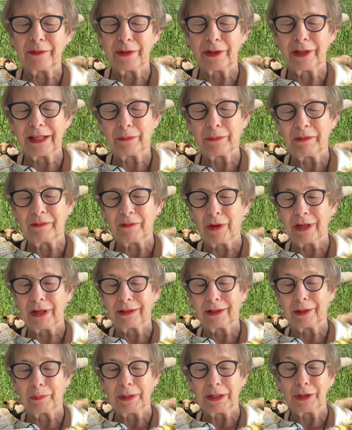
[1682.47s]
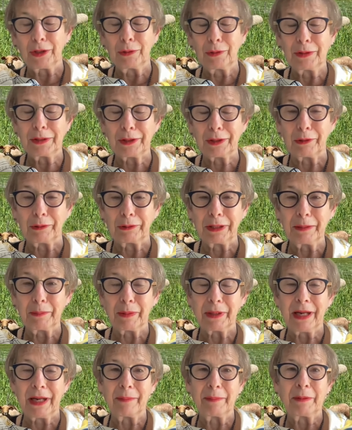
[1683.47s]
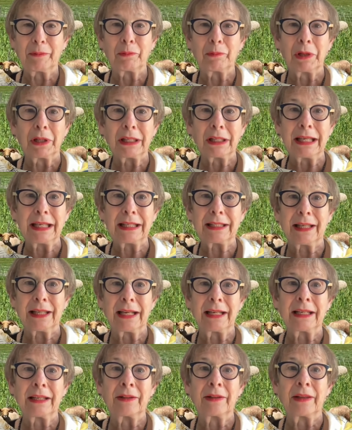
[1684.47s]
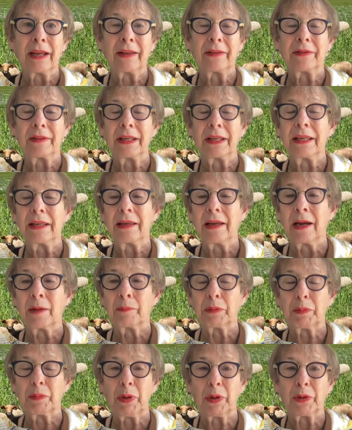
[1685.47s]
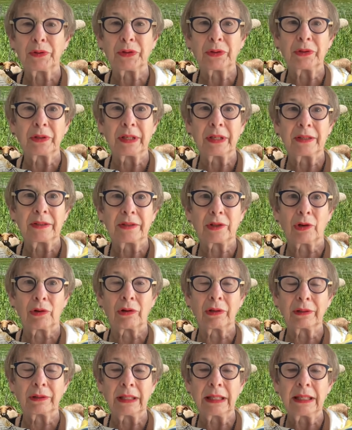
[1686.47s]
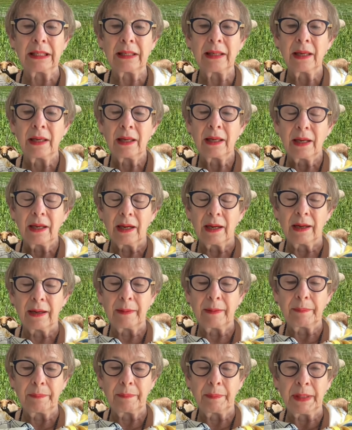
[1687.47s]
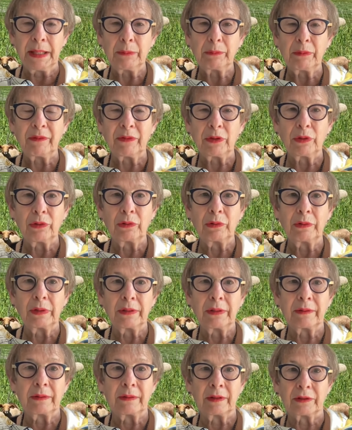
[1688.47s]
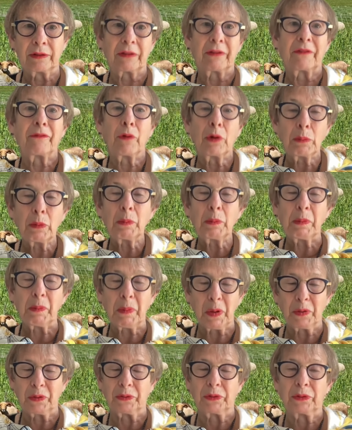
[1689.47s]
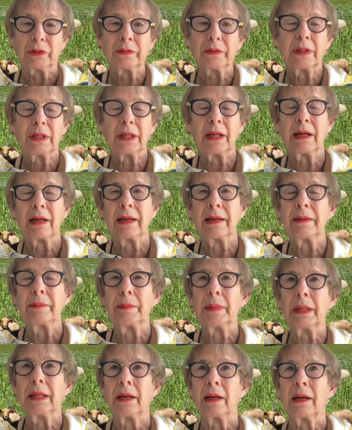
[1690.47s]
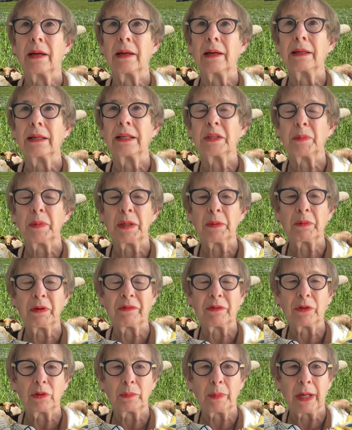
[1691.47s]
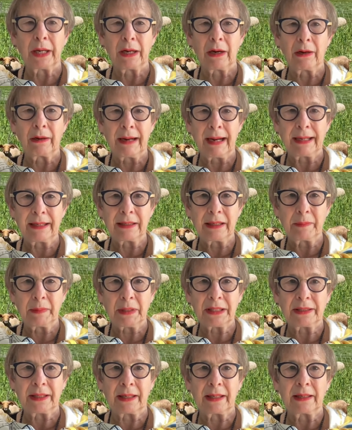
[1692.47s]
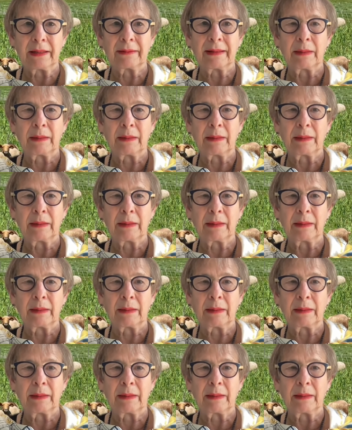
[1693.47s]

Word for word: I feel like we've gone a little bit too slowly, but I'm really excited that the um, proposal is currently um, being reviewed. There's a, the formal proposal um, uh, is being reviewed by our academic senate.